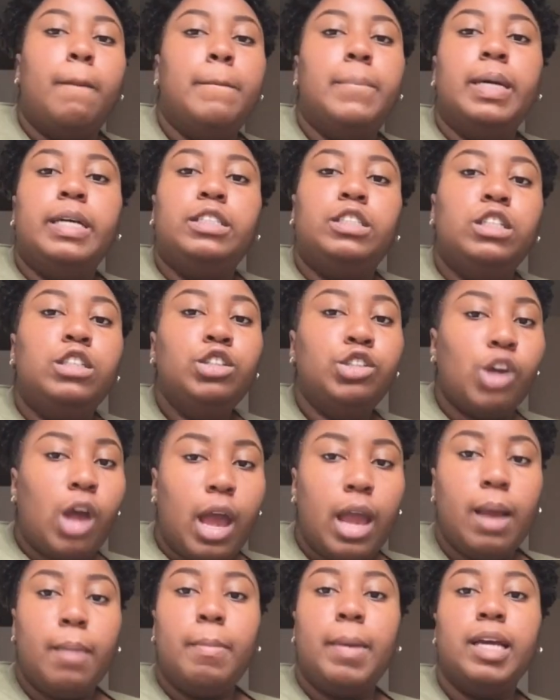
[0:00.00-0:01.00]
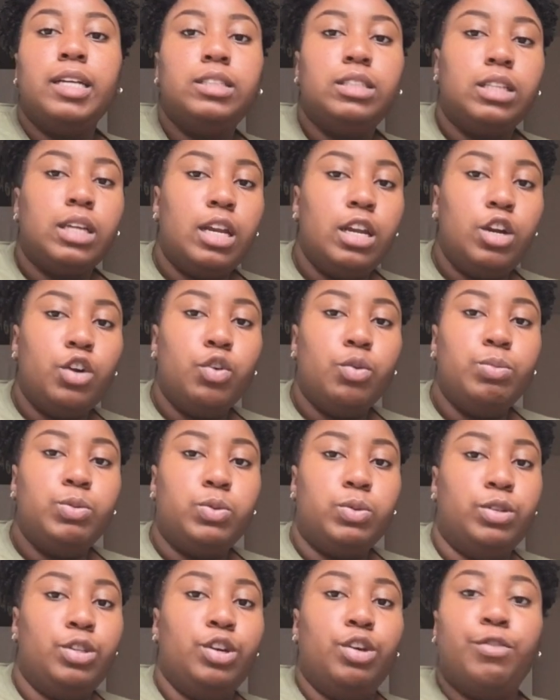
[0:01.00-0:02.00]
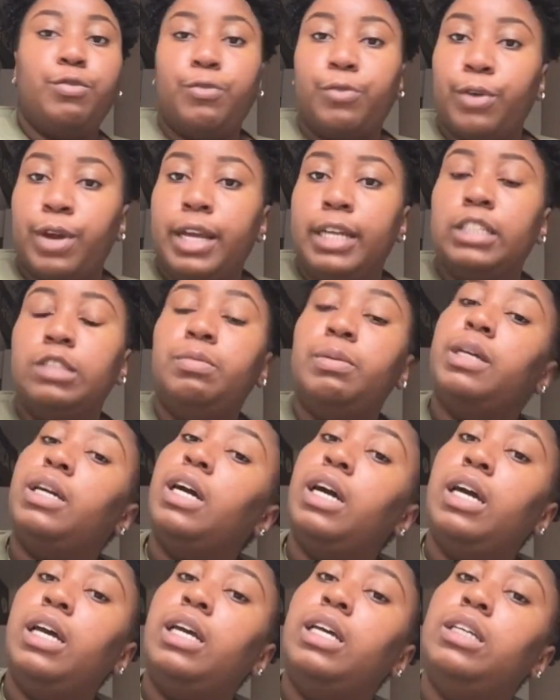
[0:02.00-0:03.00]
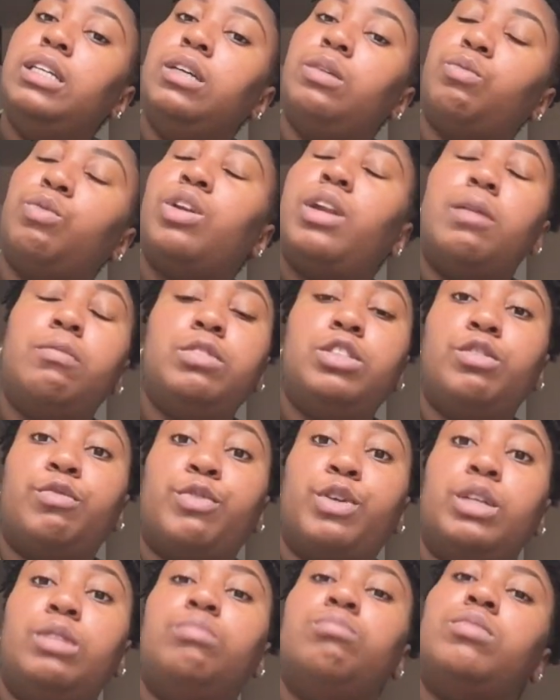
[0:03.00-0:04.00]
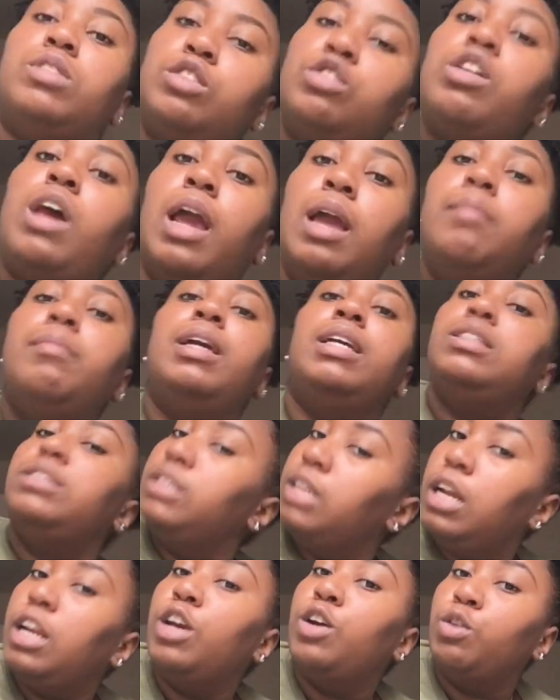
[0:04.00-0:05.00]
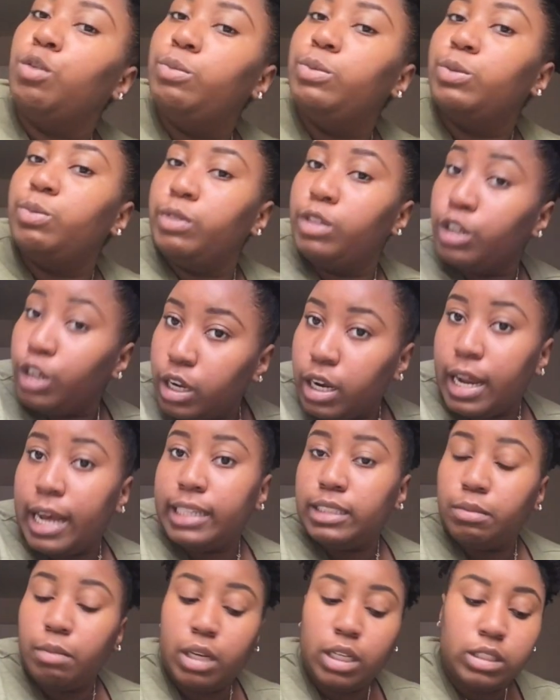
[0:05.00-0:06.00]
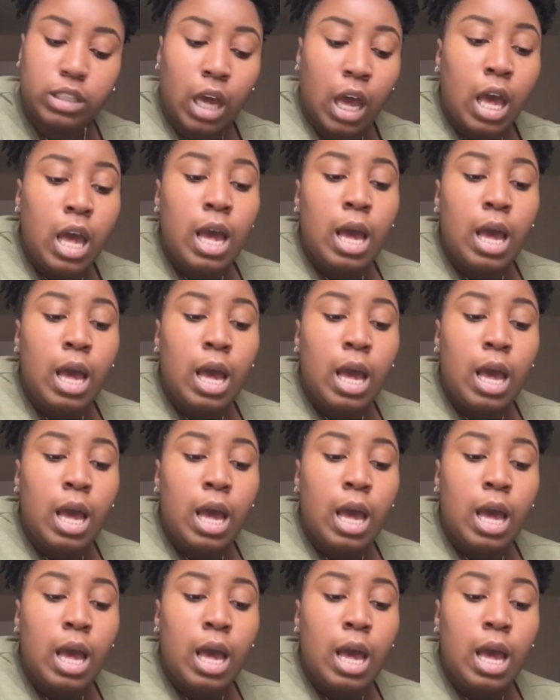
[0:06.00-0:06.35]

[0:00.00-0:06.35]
But just try and make study groups with your friends, because, well, not with your friends, but try and make study groups with your classmates,